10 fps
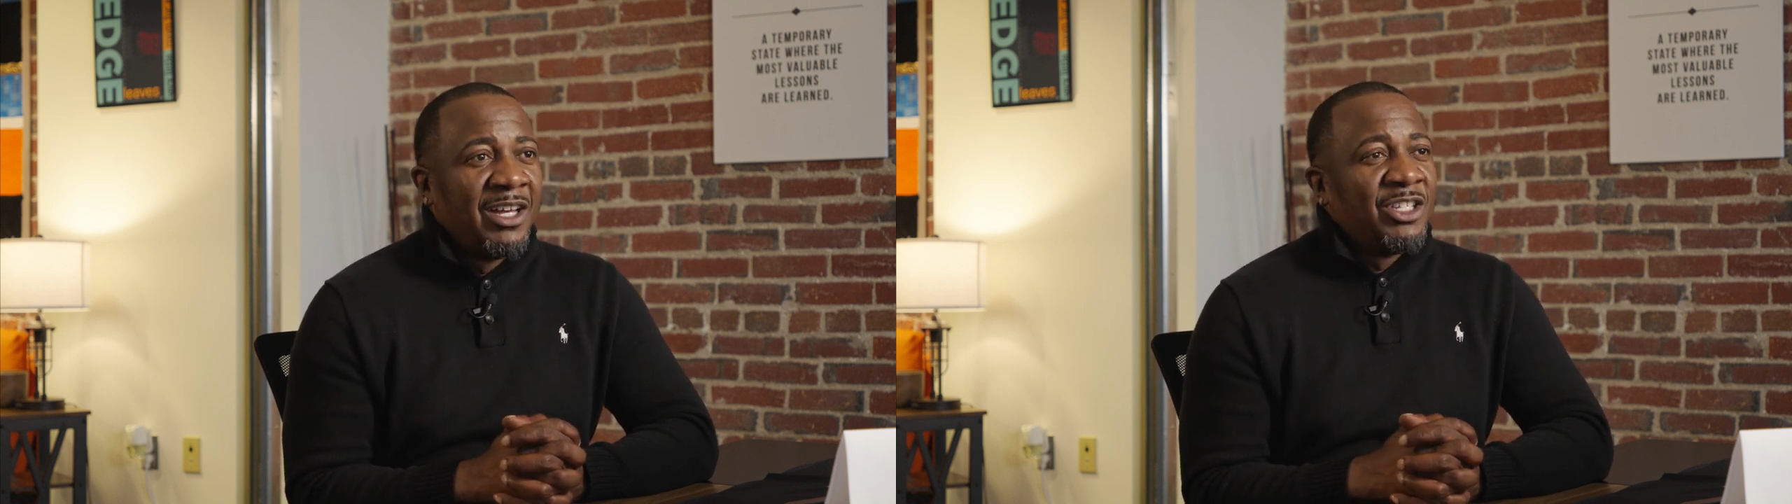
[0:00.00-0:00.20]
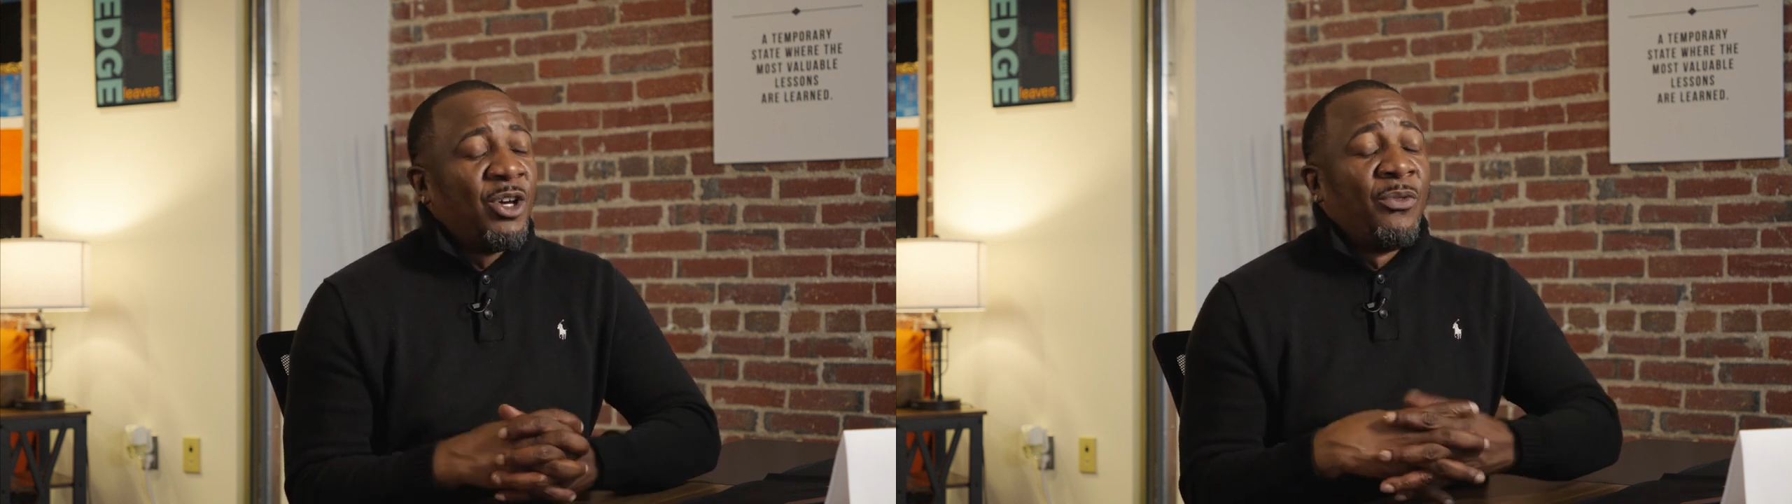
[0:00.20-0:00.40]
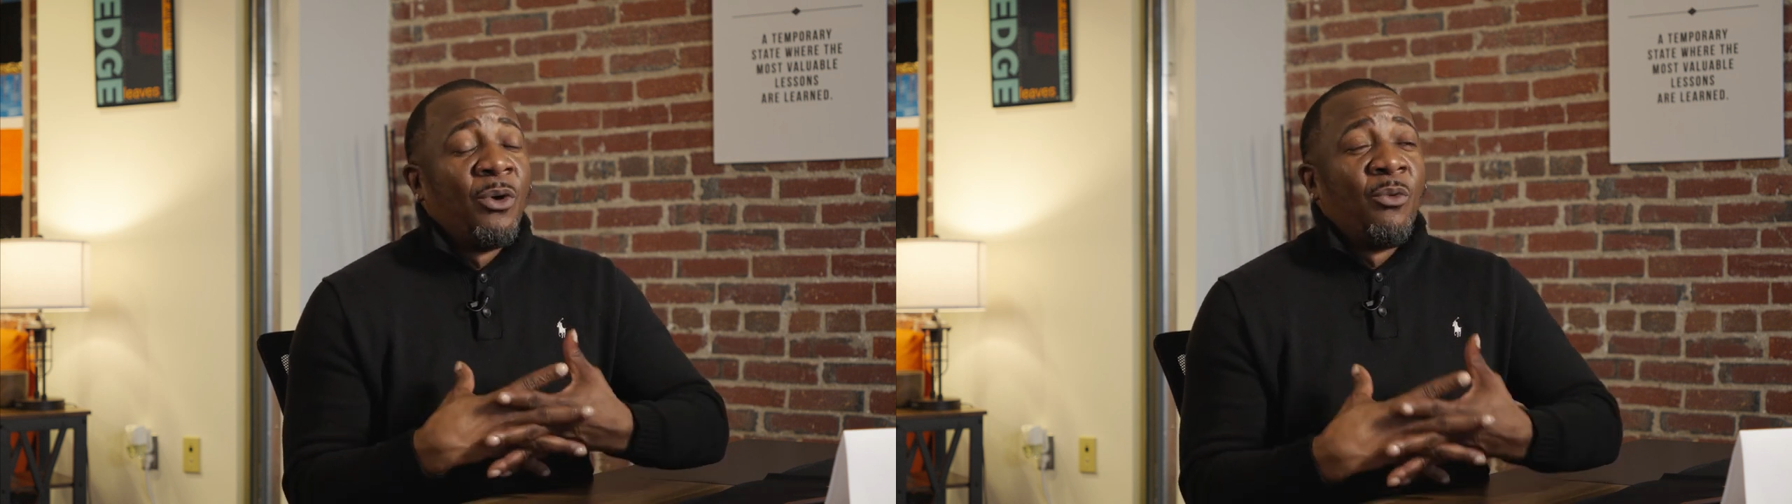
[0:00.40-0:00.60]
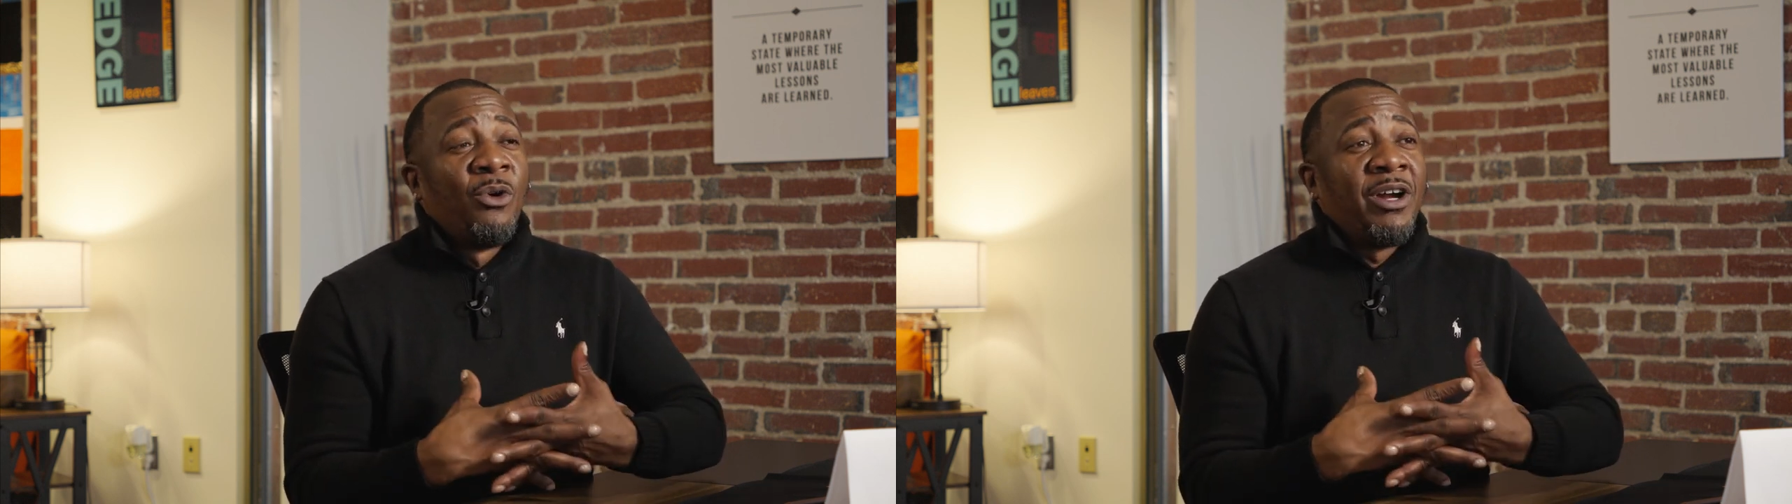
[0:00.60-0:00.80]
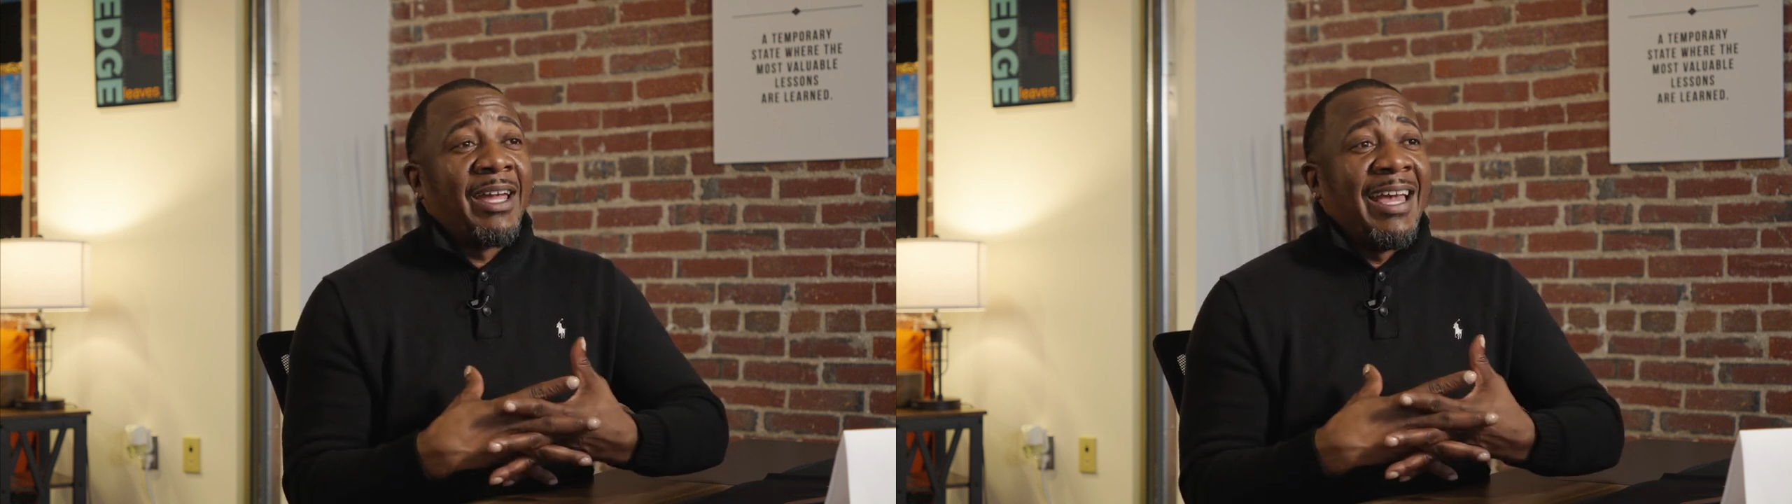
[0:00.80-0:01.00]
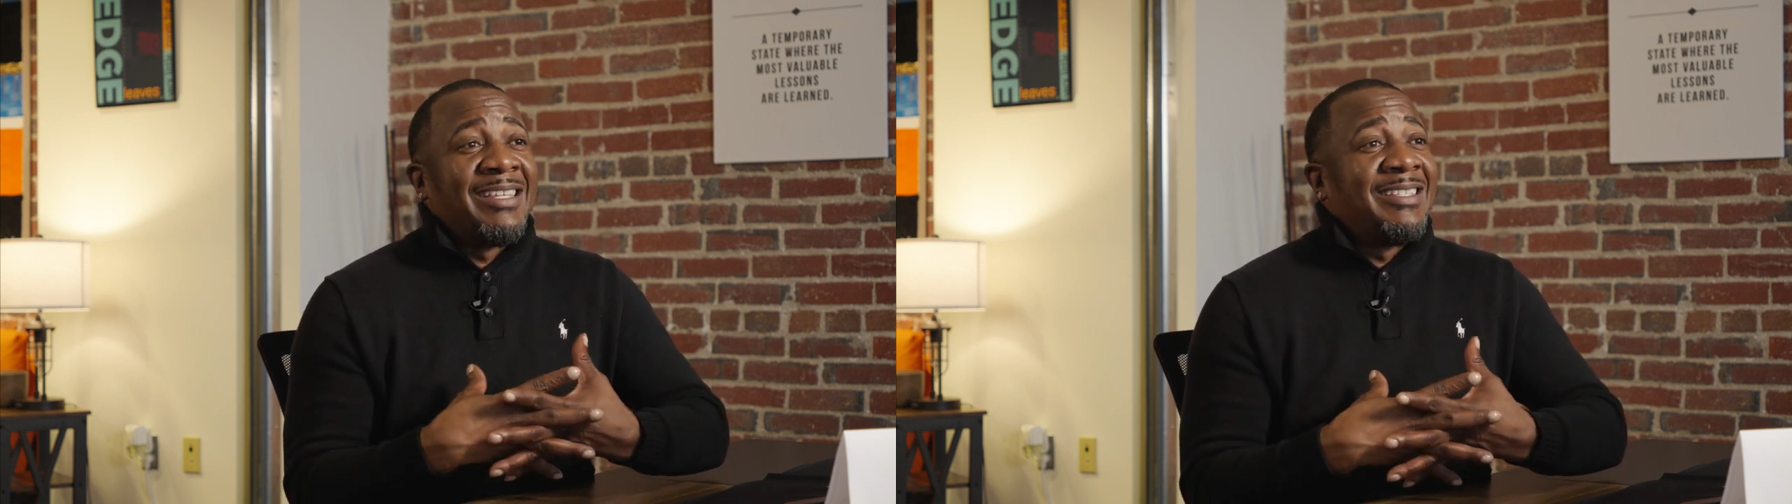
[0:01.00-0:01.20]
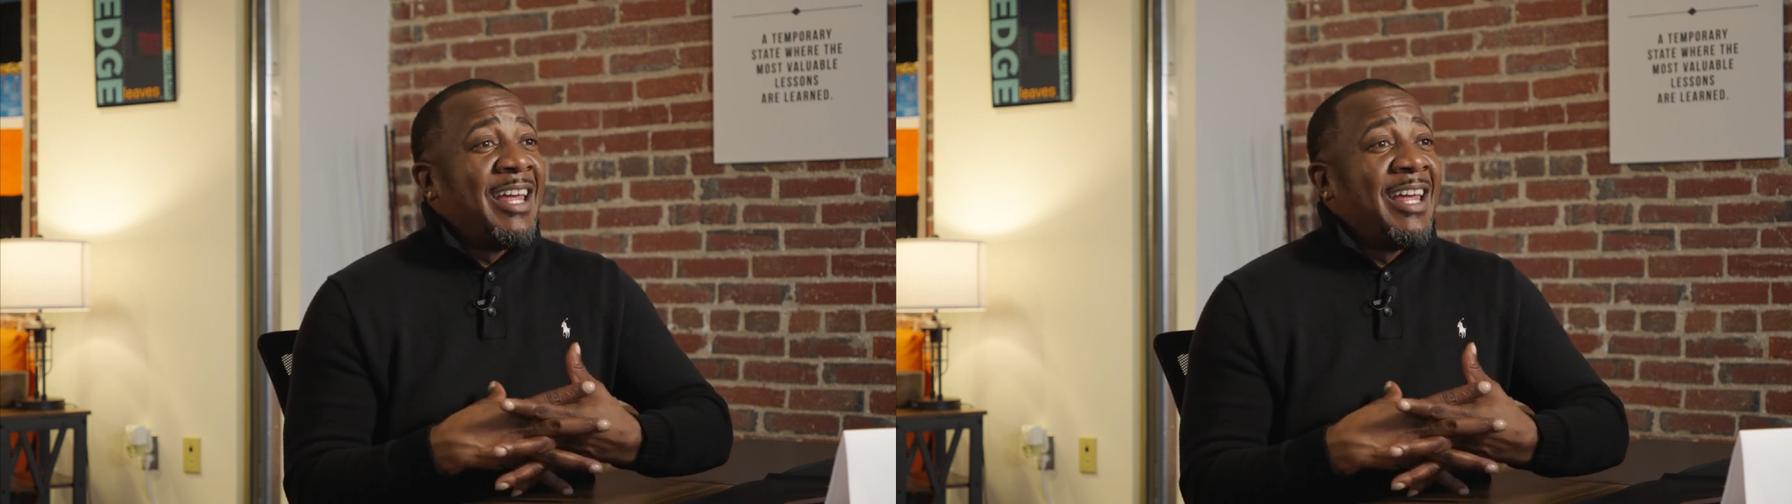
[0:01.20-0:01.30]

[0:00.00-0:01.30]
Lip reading: So the work has